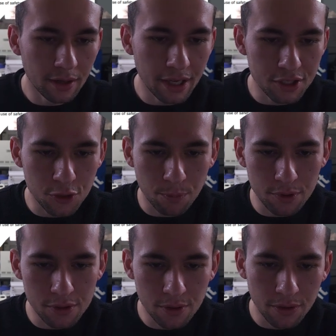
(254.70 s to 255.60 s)
inches per
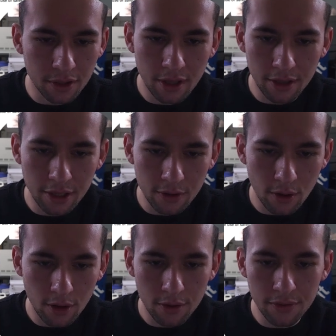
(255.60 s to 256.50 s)
tooth, and then here
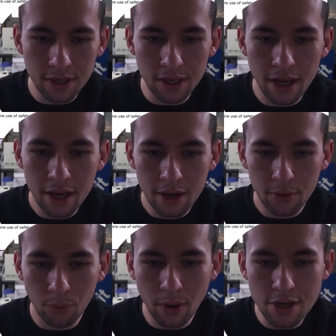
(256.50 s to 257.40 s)
are the
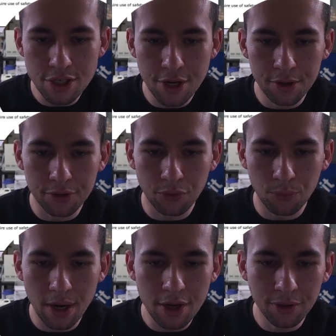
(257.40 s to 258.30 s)
ratios for
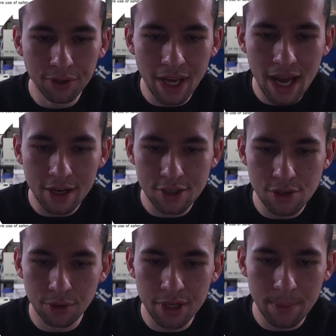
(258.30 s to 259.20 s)
radial and
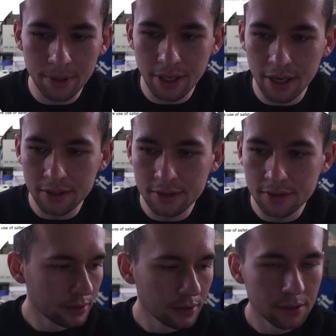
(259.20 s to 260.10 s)
axial depth of
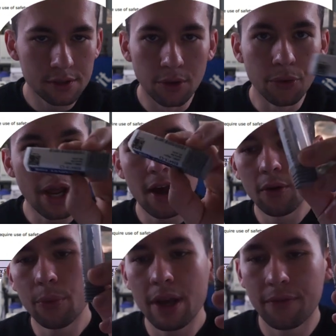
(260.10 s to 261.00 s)
cuts. So now
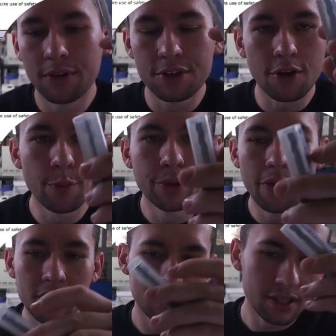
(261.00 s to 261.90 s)
we have determined that
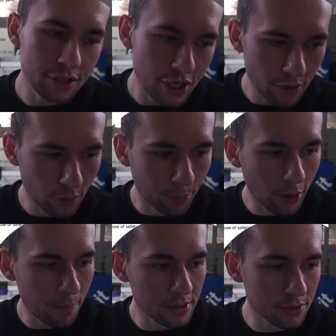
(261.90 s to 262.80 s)
this is a general
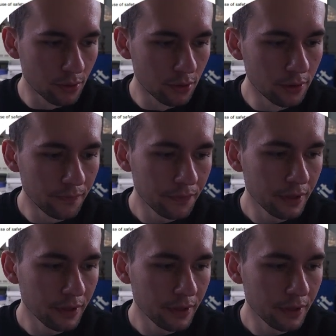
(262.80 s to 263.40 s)
purpose tool.